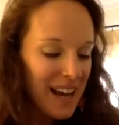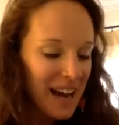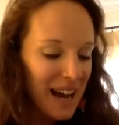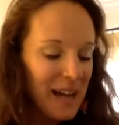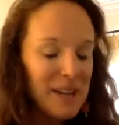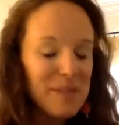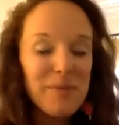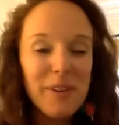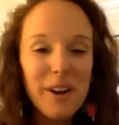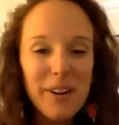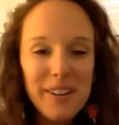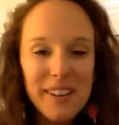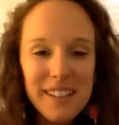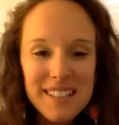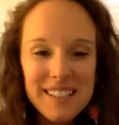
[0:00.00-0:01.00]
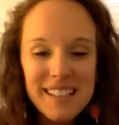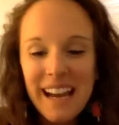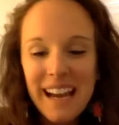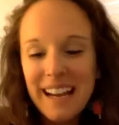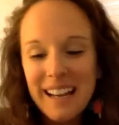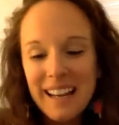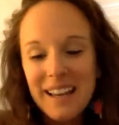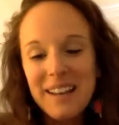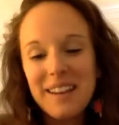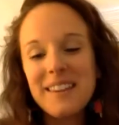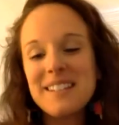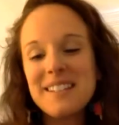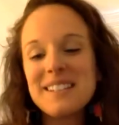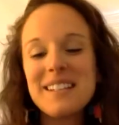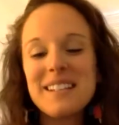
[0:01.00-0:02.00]
I am very excited.
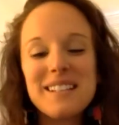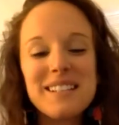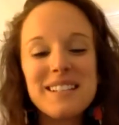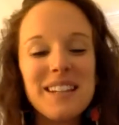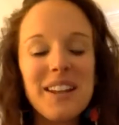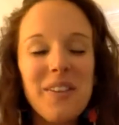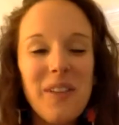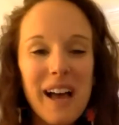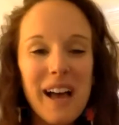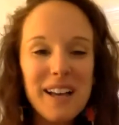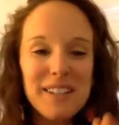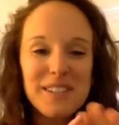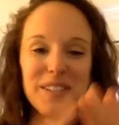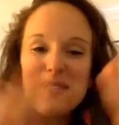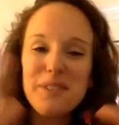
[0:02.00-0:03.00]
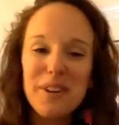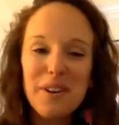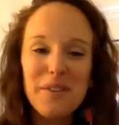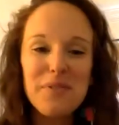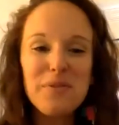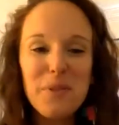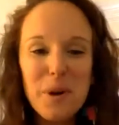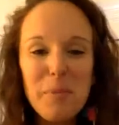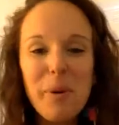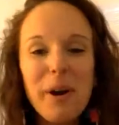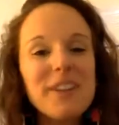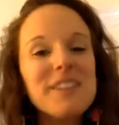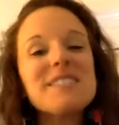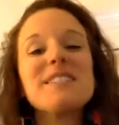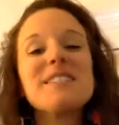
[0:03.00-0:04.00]
This is the last of a four
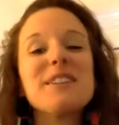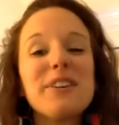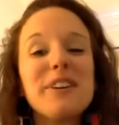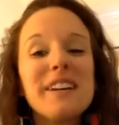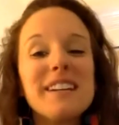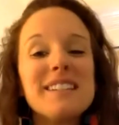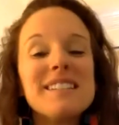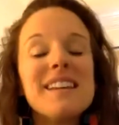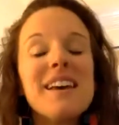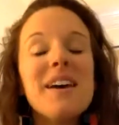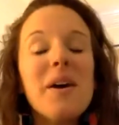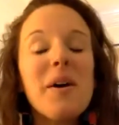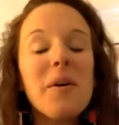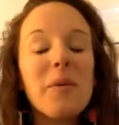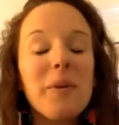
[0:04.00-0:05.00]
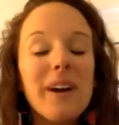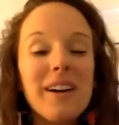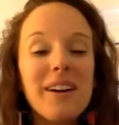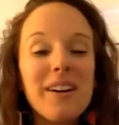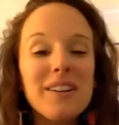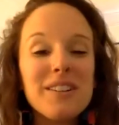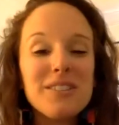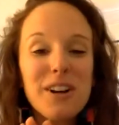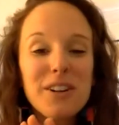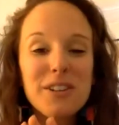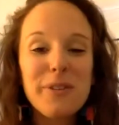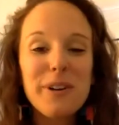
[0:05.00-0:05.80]
part series where Dr.